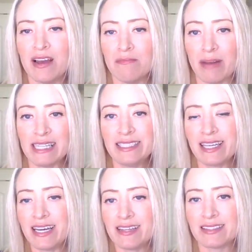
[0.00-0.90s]

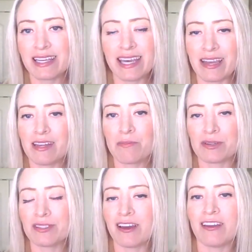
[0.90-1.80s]
Mindset is like
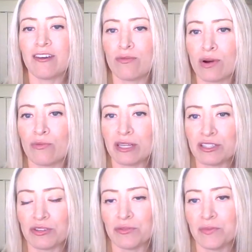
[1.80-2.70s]
80% of what we
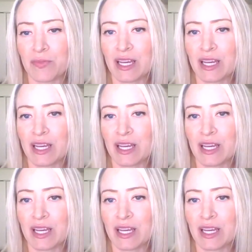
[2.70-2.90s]
do.